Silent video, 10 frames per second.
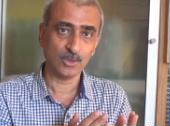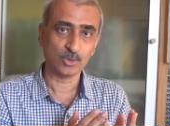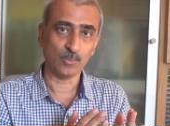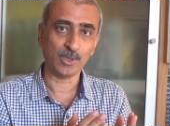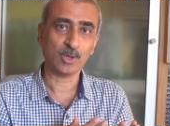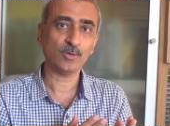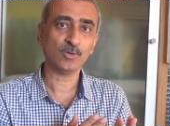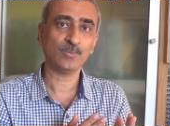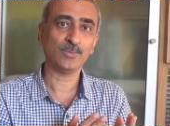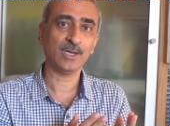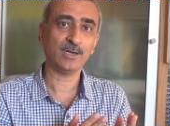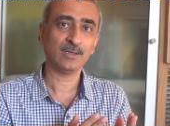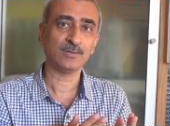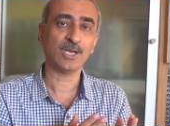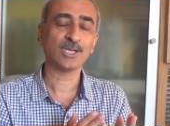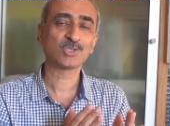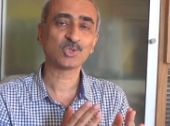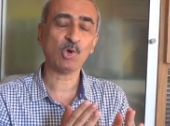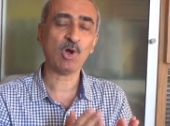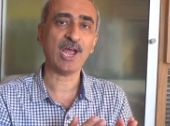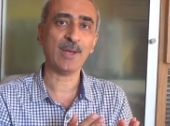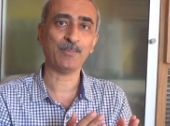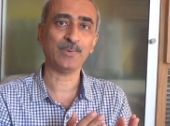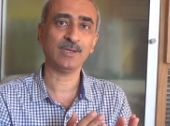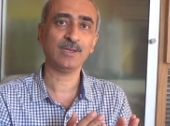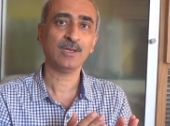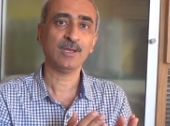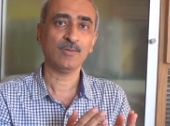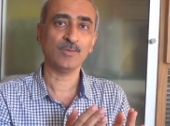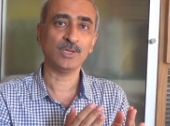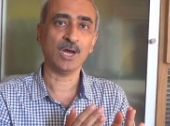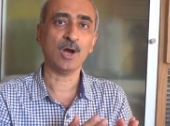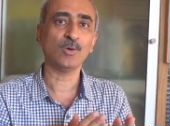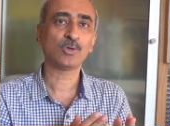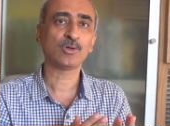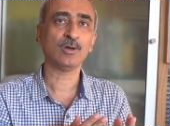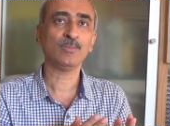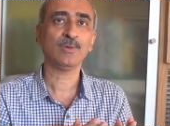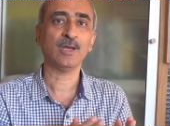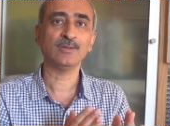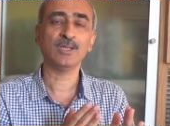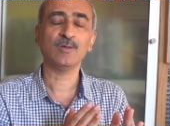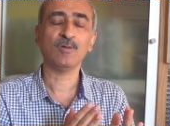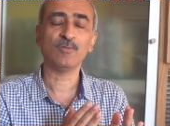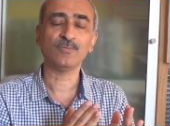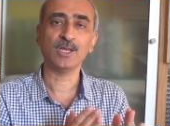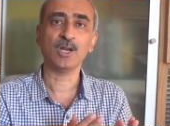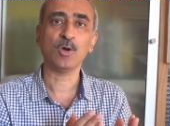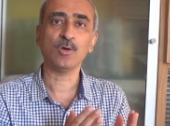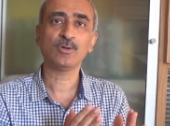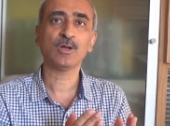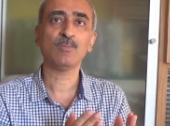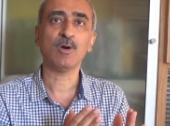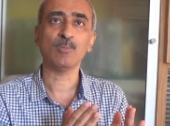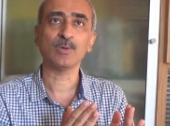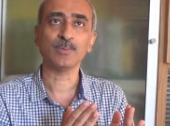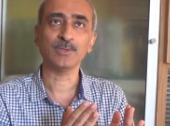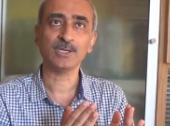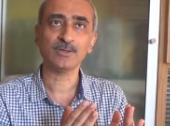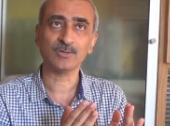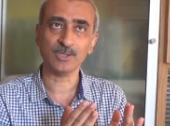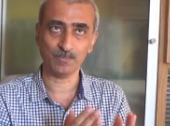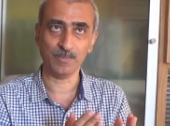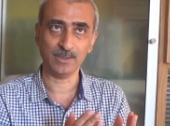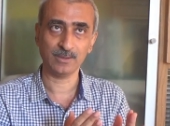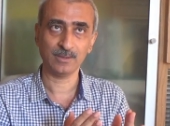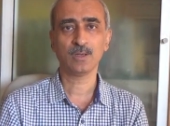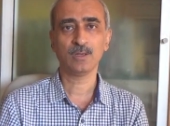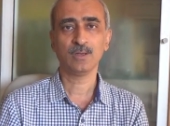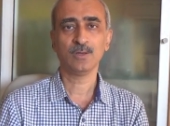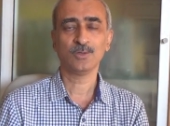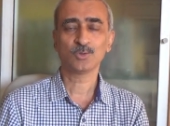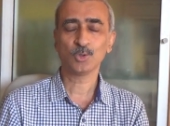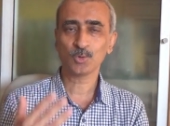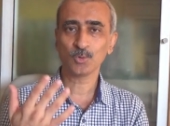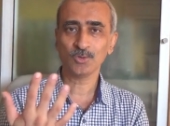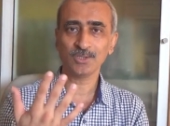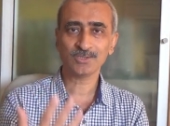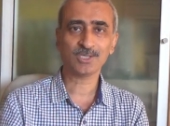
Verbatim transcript: So because of that, they are so happy with the outcome of their long-term homeopathic treatment. So through this